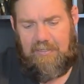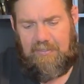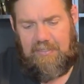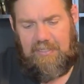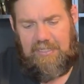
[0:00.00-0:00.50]

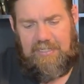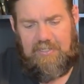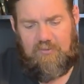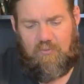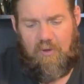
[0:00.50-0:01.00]
Man, he
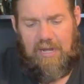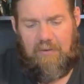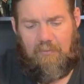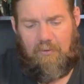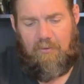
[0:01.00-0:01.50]
is ready to
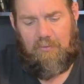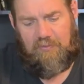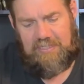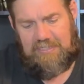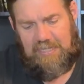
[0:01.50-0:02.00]
roll with
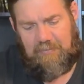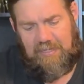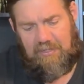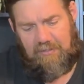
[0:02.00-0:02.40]
this thing, man.